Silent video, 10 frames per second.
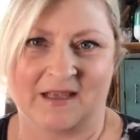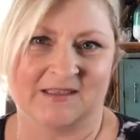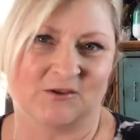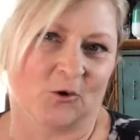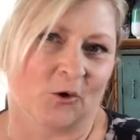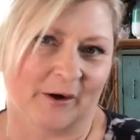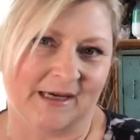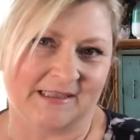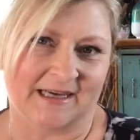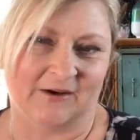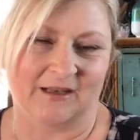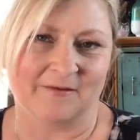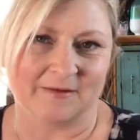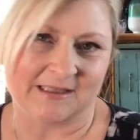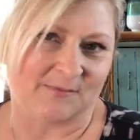stories and her
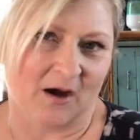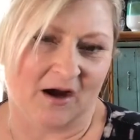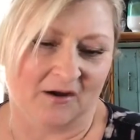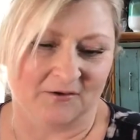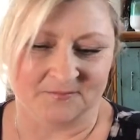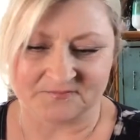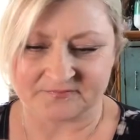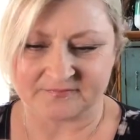lovely smile,